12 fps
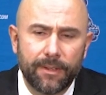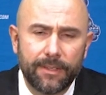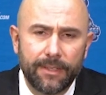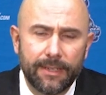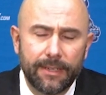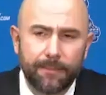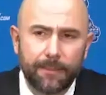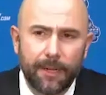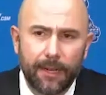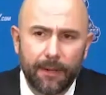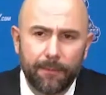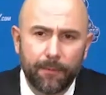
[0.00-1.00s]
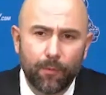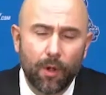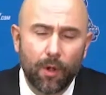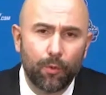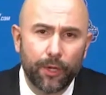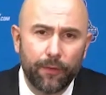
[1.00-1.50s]
Yeah,
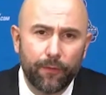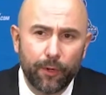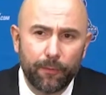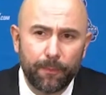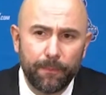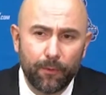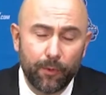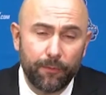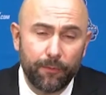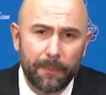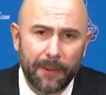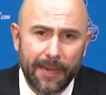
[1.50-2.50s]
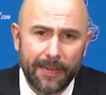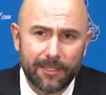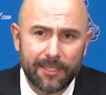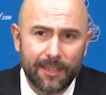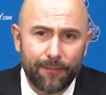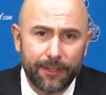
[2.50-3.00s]
well, we've been playing
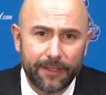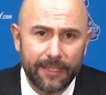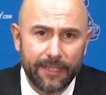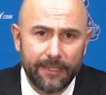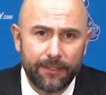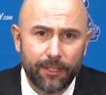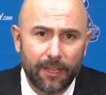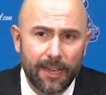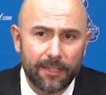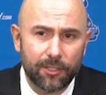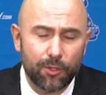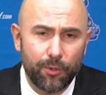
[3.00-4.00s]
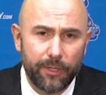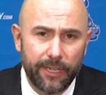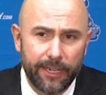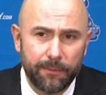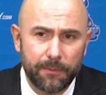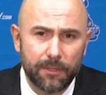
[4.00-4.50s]
7D the last two
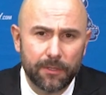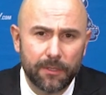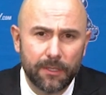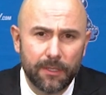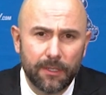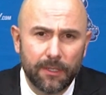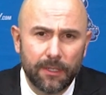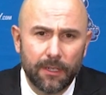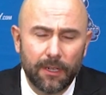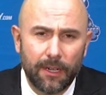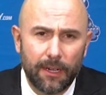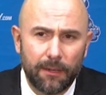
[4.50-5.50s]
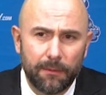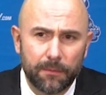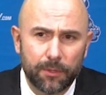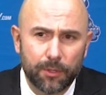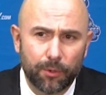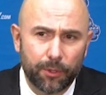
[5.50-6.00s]
games.
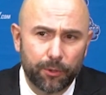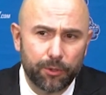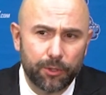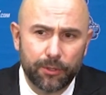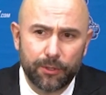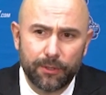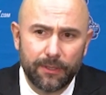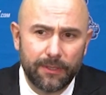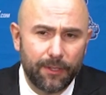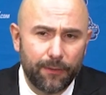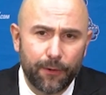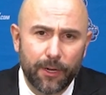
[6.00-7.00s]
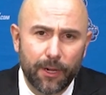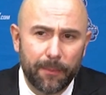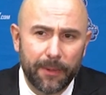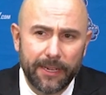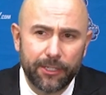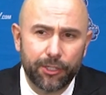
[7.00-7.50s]
So there's different
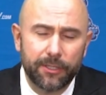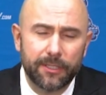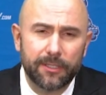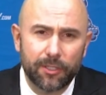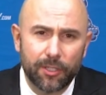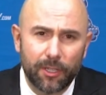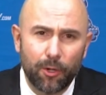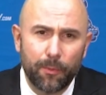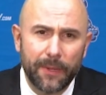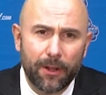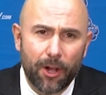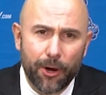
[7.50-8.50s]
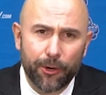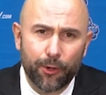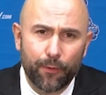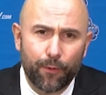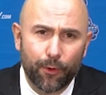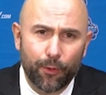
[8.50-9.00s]
combinations. It's a little bit
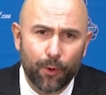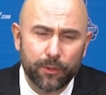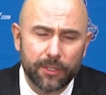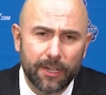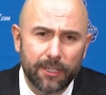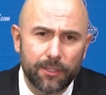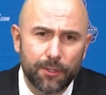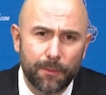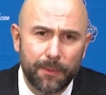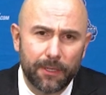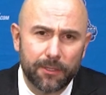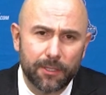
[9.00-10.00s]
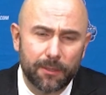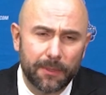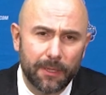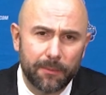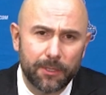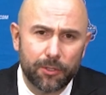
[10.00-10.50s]
harder for those guys to build some
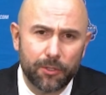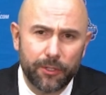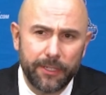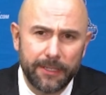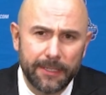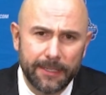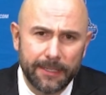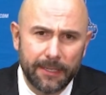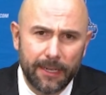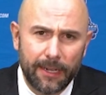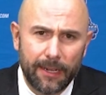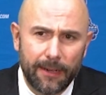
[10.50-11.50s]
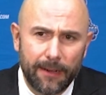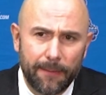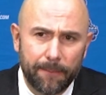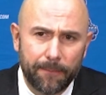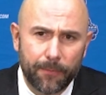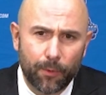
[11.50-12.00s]
chemistry
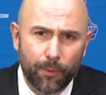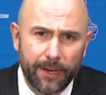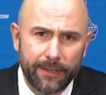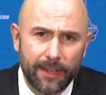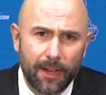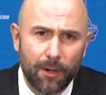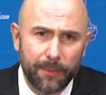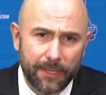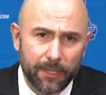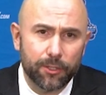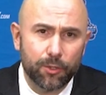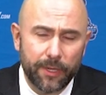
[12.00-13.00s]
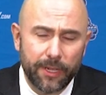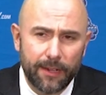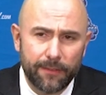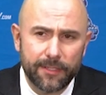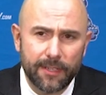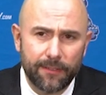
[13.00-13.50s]
right now because we
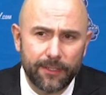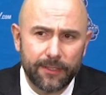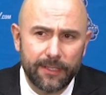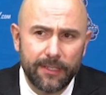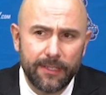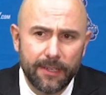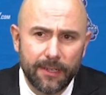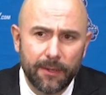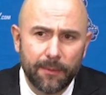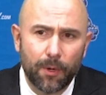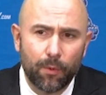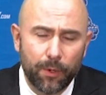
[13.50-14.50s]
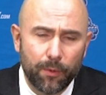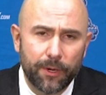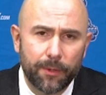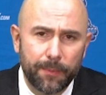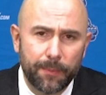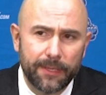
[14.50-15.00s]
have 7D, but we want
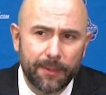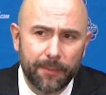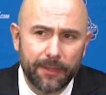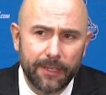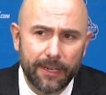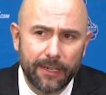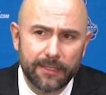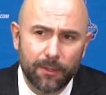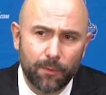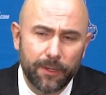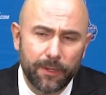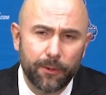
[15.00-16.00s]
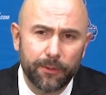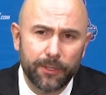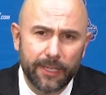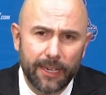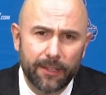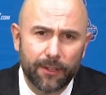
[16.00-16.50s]
to put them on the ice. And when they're
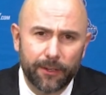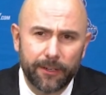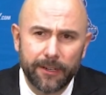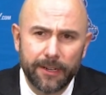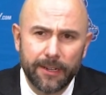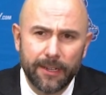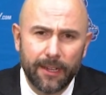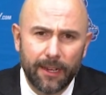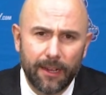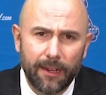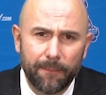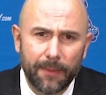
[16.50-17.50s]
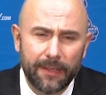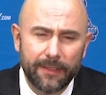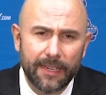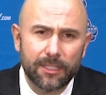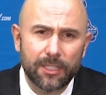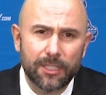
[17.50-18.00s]
together, and
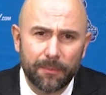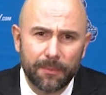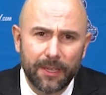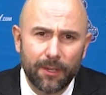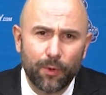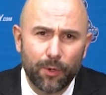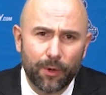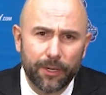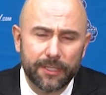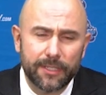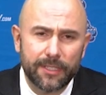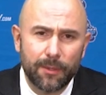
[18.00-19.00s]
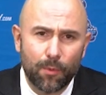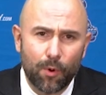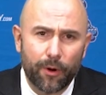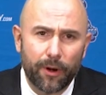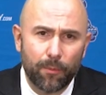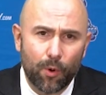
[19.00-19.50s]
that's something we want to see
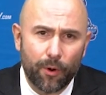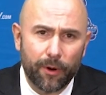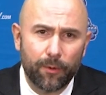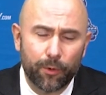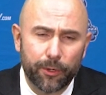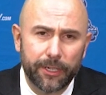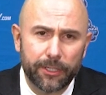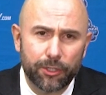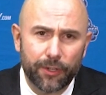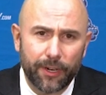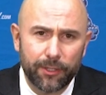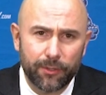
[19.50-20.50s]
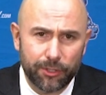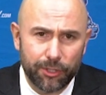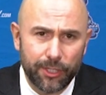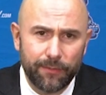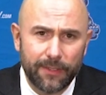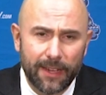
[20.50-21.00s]
more and more, and we're going to try to
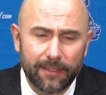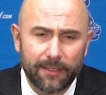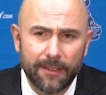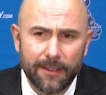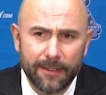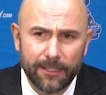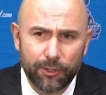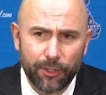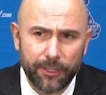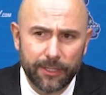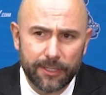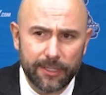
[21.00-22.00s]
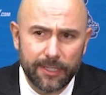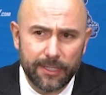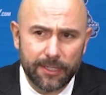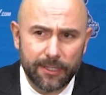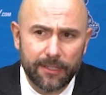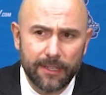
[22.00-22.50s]
achieve that during the
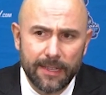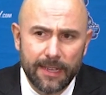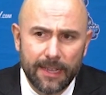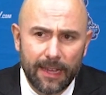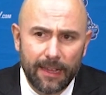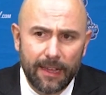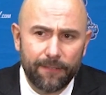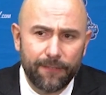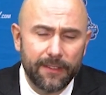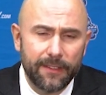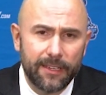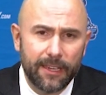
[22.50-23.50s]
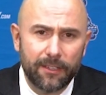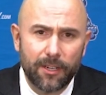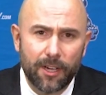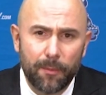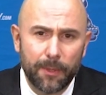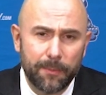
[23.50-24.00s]
season. I think they can
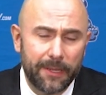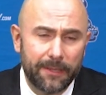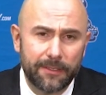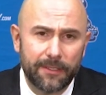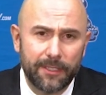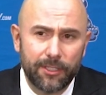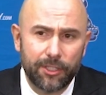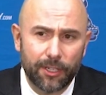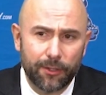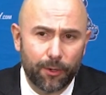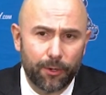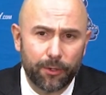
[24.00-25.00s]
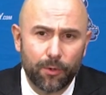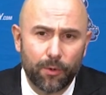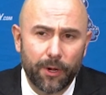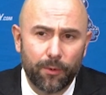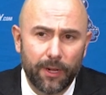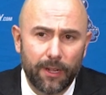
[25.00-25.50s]
complement each other
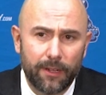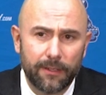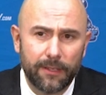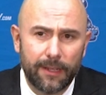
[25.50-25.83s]
quite well.